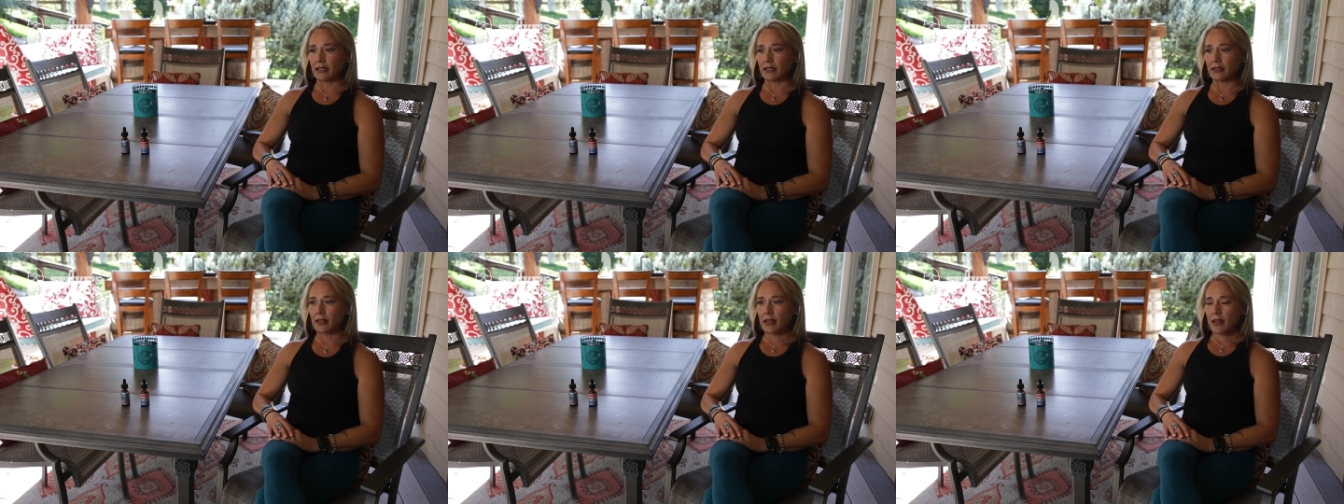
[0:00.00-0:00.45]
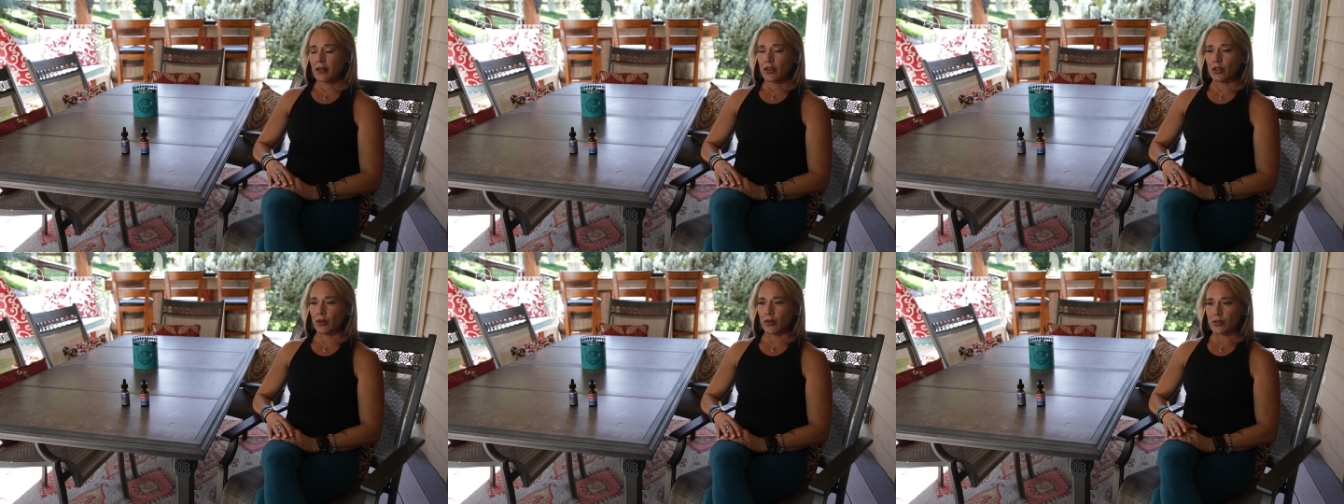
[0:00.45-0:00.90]
And
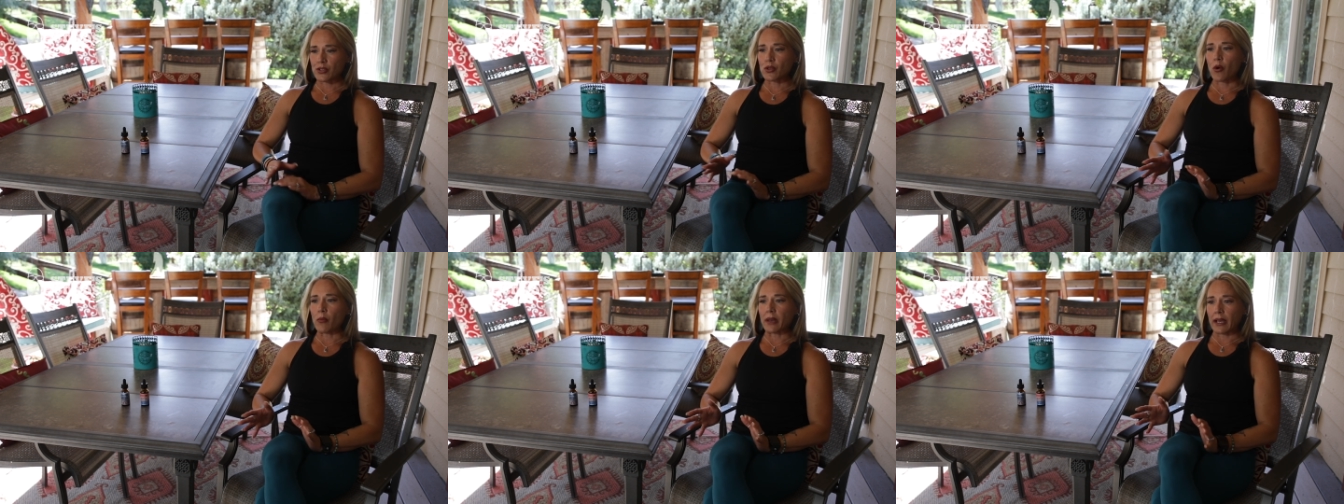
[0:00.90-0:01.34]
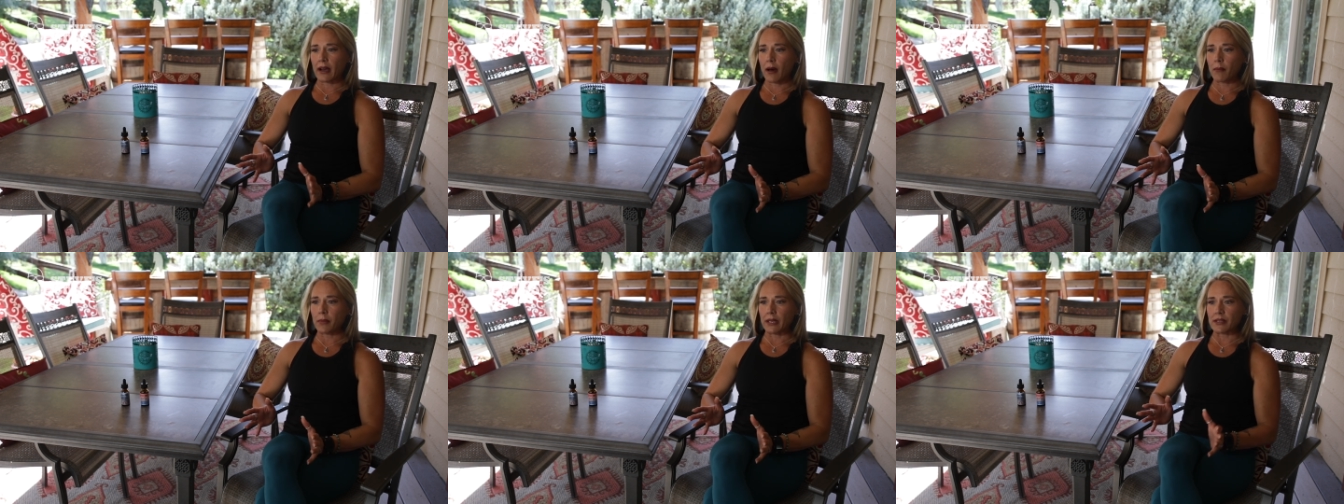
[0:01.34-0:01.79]
there's so many
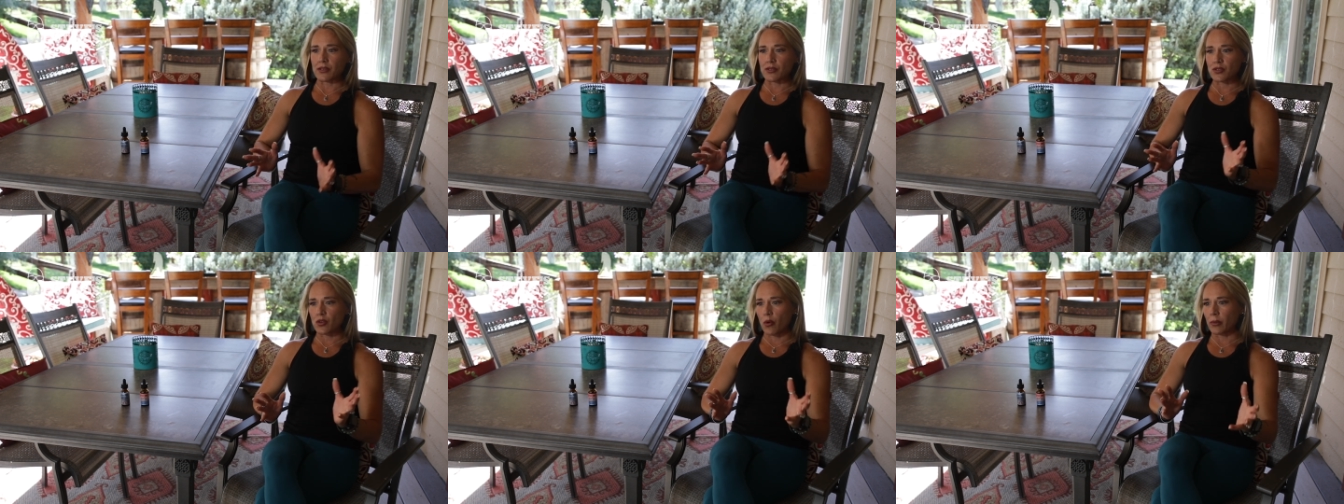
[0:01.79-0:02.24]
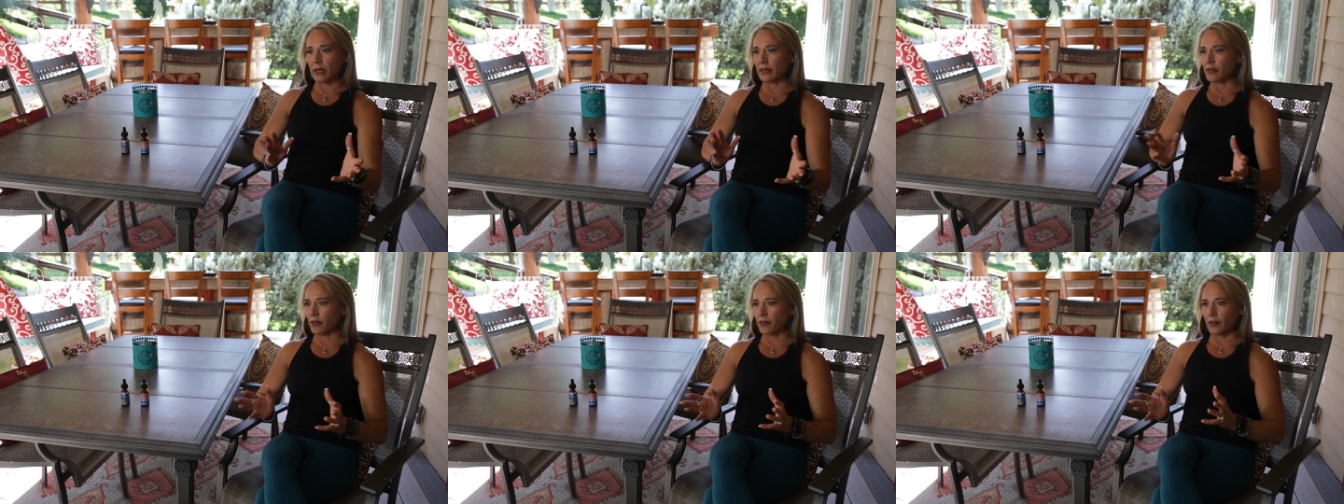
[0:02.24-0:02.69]
companies and so
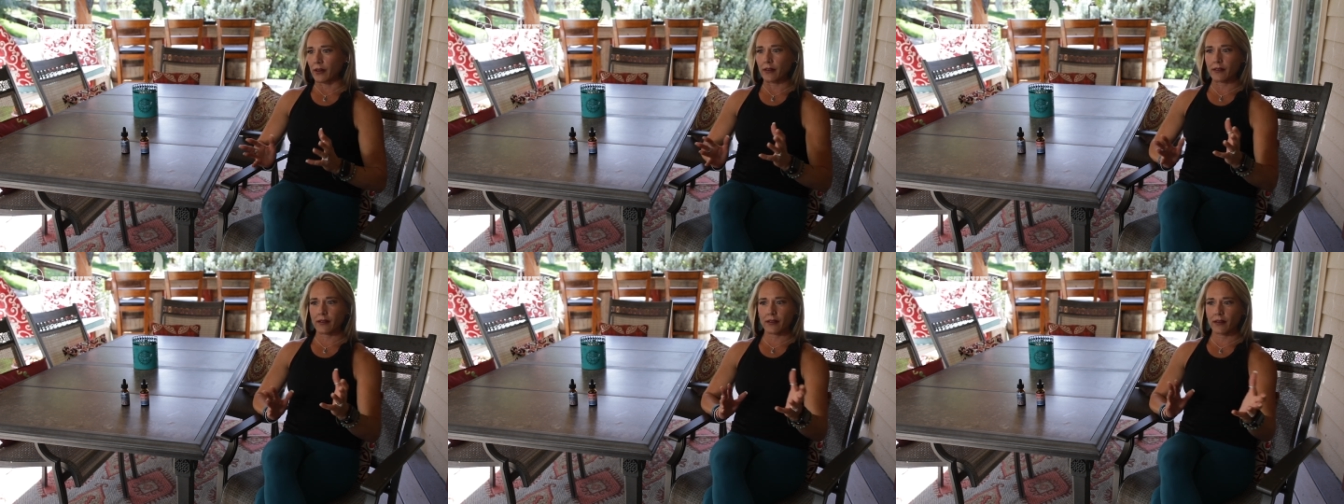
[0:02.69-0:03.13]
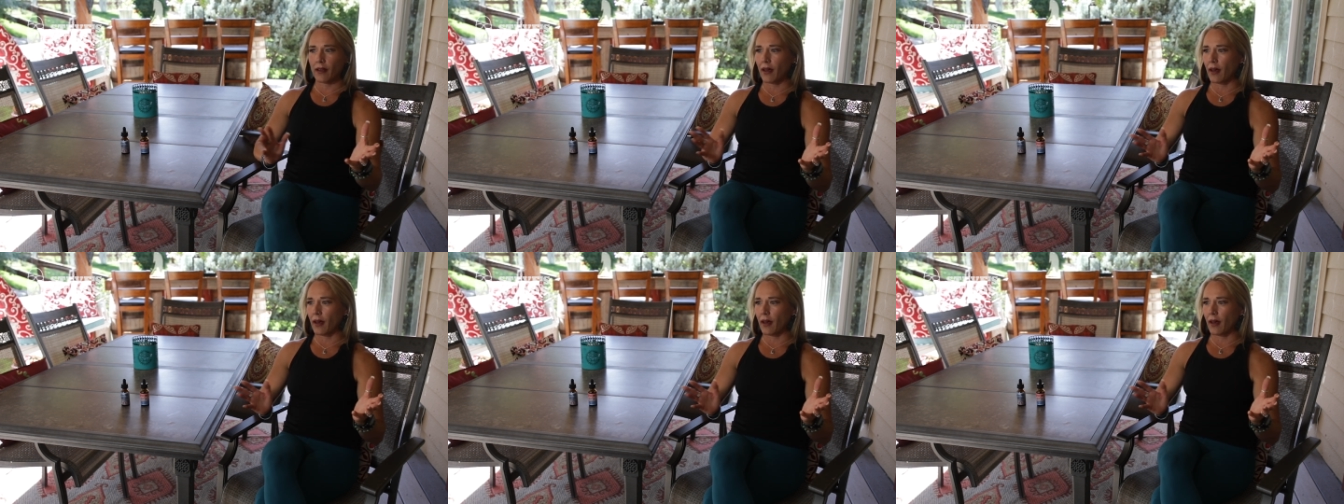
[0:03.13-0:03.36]
many different